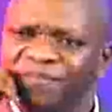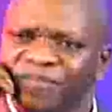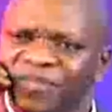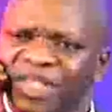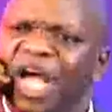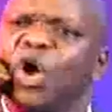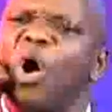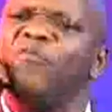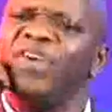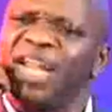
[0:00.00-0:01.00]
The
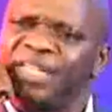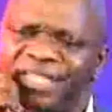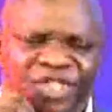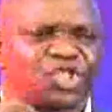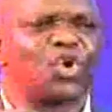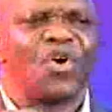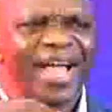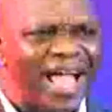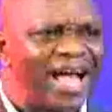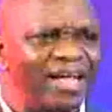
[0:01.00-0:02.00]
covenant is
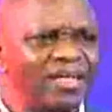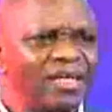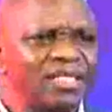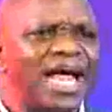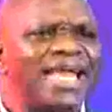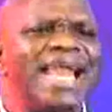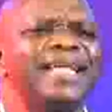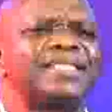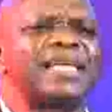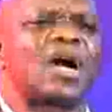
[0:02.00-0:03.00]
stronger than
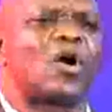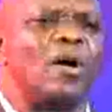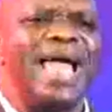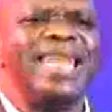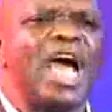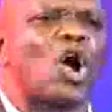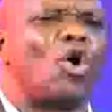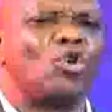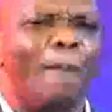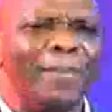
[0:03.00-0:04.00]
any
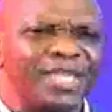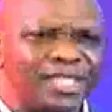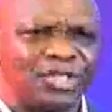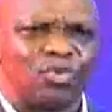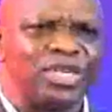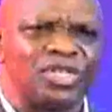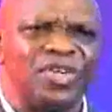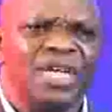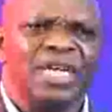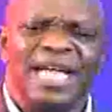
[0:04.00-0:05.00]
economic situation,
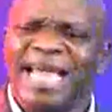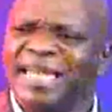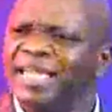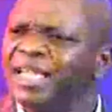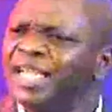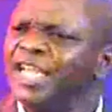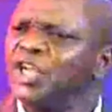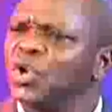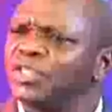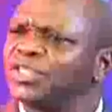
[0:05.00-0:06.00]
any
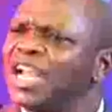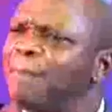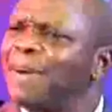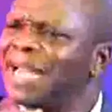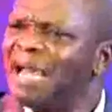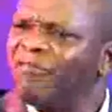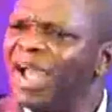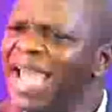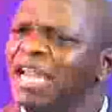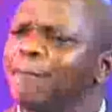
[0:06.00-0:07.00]
industrial palaver,
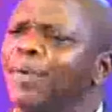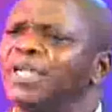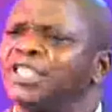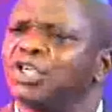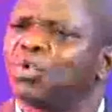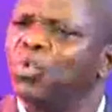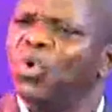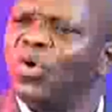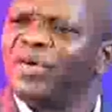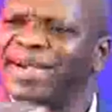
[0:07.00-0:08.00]
any political
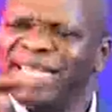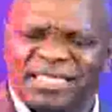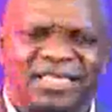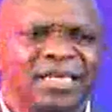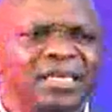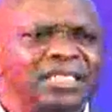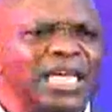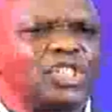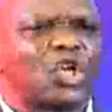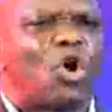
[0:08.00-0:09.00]
unrest.
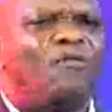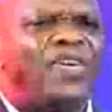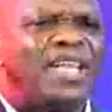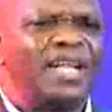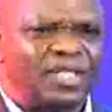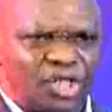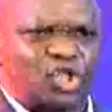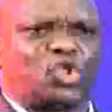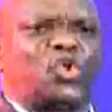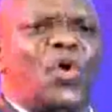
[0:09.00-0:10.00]
The covenant is
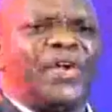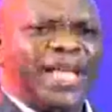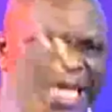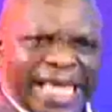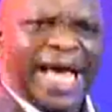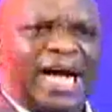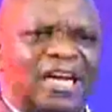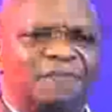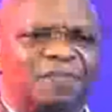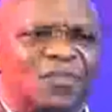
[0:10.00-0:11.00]
stronger.
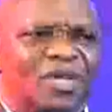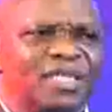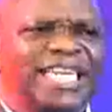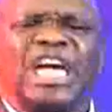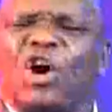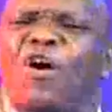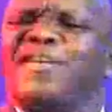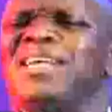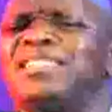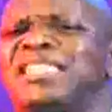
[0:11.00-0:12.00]
The
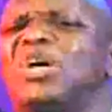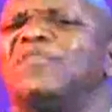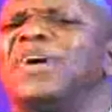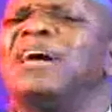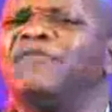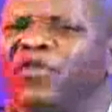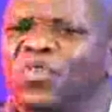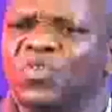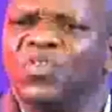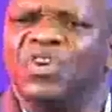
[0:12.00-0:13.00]
currency of
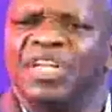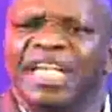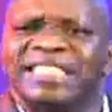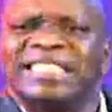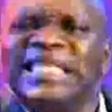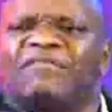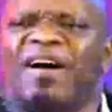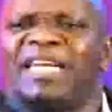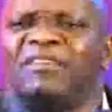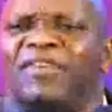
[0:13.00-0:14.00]
heaven is never
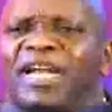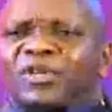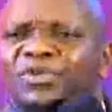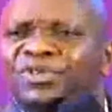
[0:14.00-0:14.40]
devalued.